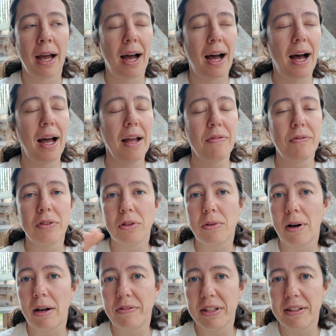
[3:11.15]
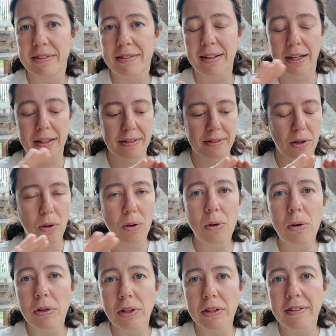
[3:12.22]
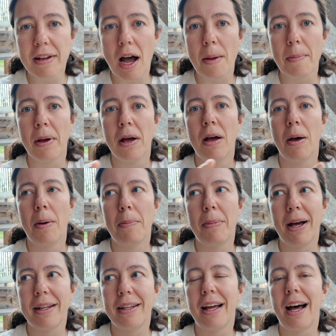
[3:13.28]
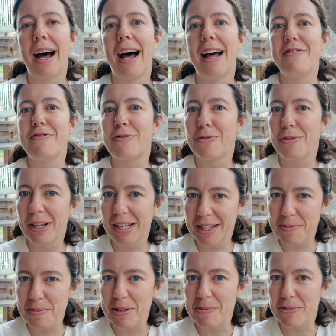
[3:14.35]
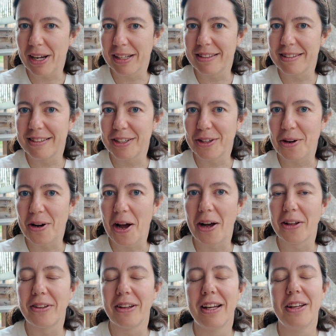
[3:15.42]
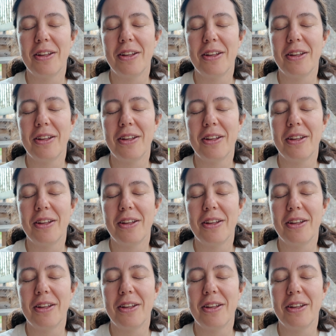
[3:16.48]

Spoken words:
I photograph insects all the time, but I've really been practicing a lot.